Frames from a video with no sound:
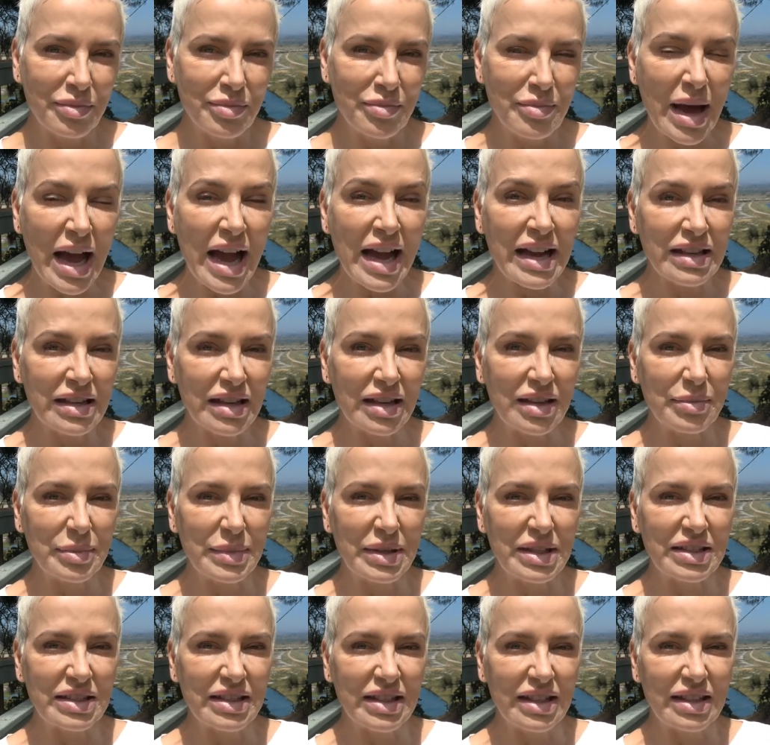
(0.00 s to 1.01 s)
My name
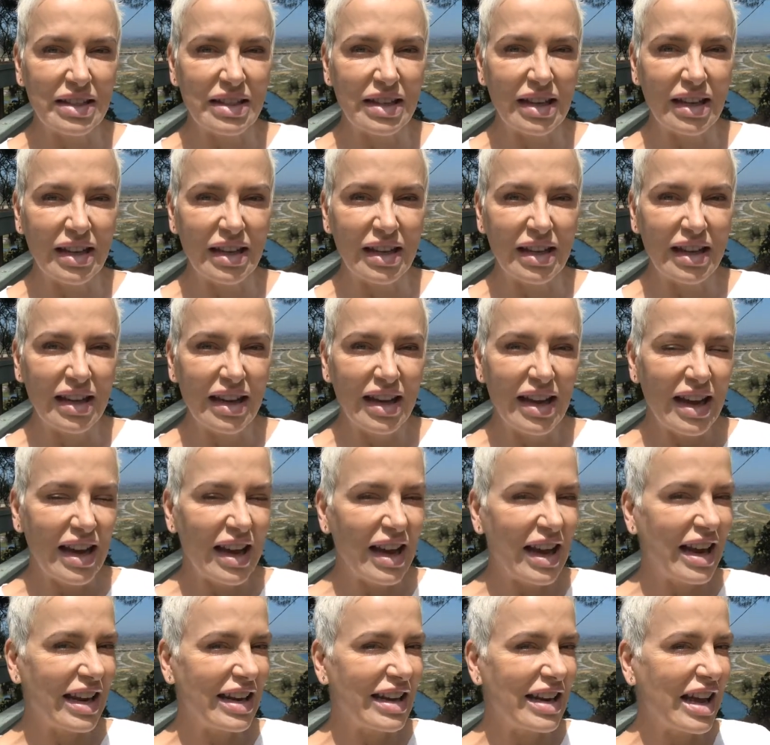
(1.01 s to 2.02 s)
is Linda,
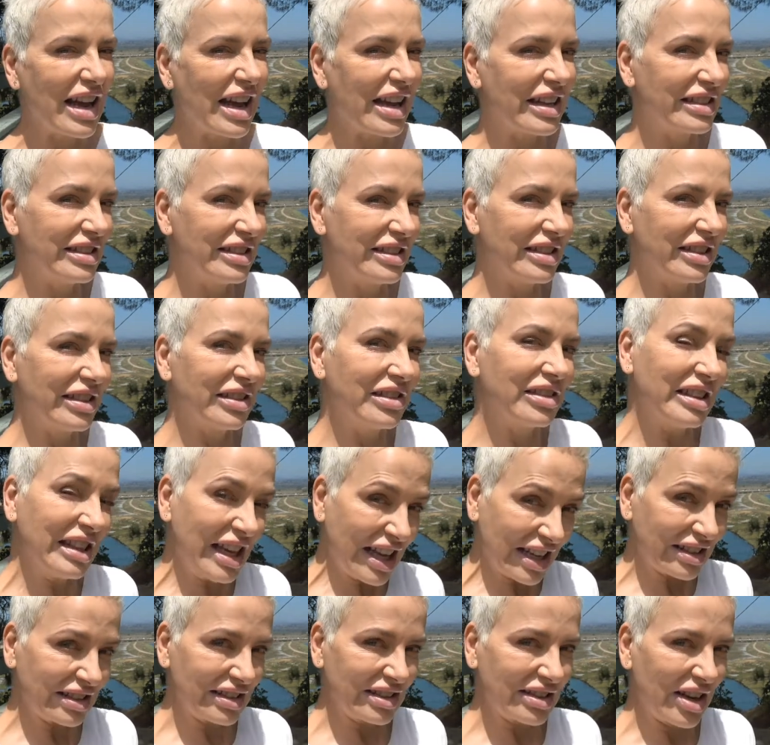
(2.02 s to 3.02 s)
and until
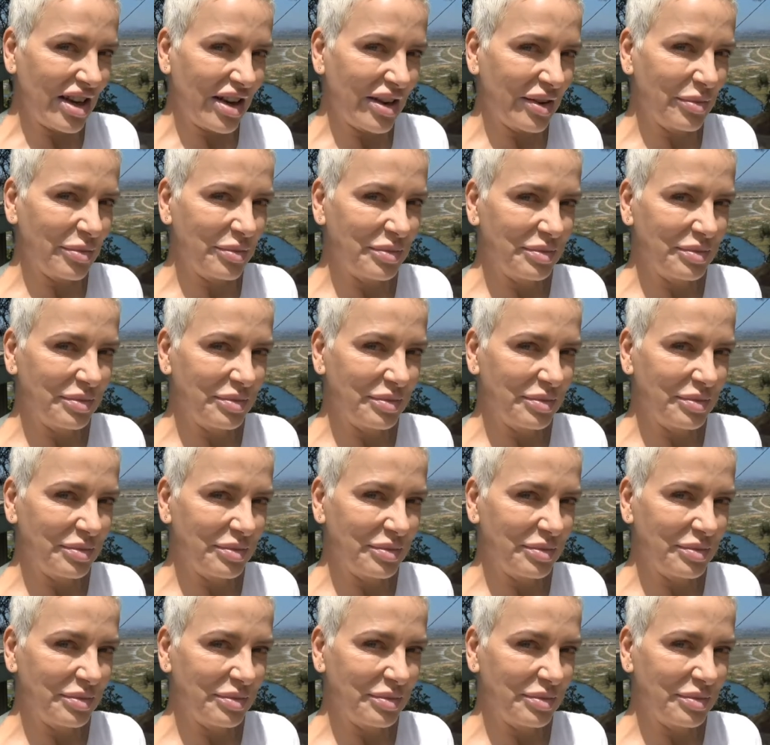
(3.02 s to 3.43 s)
next time.